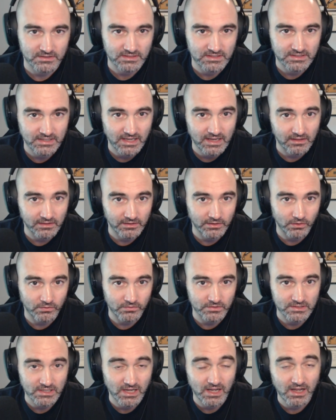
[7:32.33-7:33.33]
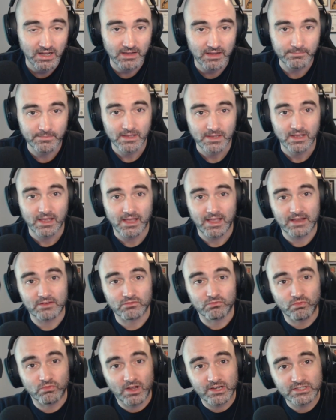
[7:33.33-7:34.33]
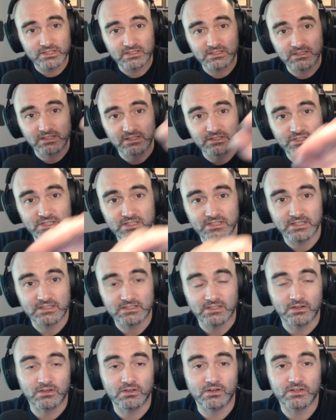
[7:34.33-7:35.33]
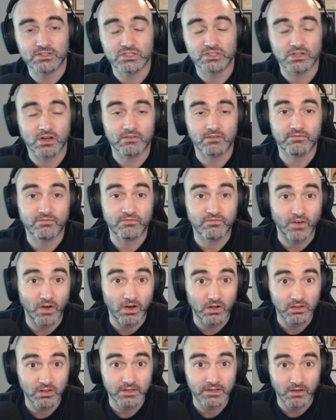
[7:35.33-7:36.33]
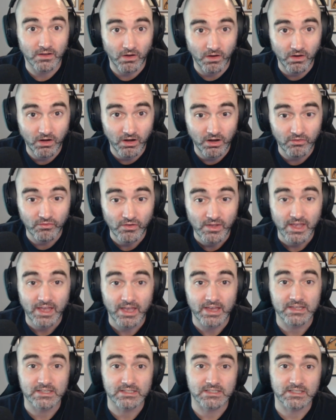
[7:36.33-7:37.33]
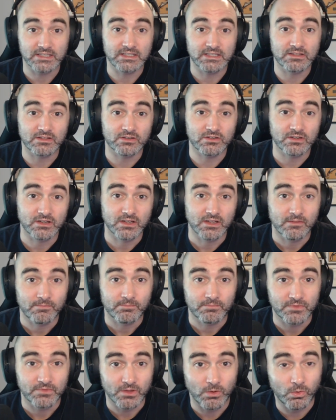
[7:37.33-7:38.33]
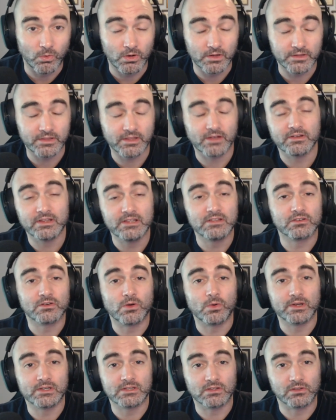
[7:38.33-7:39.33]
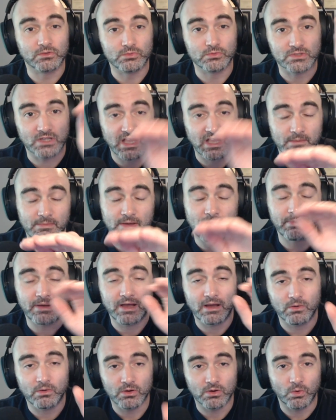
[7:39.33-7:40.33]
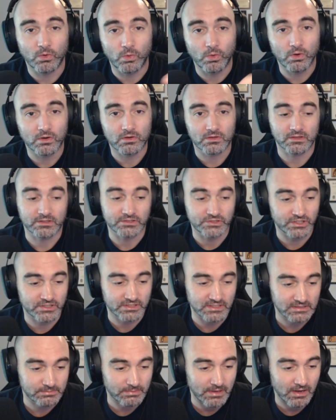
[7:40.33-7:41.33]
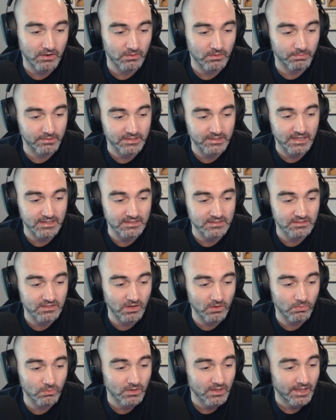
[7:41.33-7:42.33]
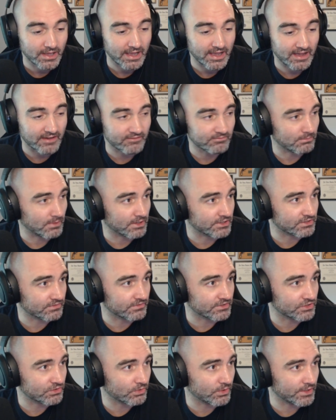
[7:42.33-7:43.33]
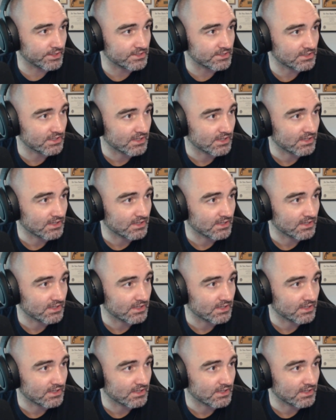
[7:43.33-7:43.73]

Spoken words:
steadily over time, and Russia's logistics are going to start falling off as either, or they're either going to lose combat power or logistics power, but they don't have much of a choice.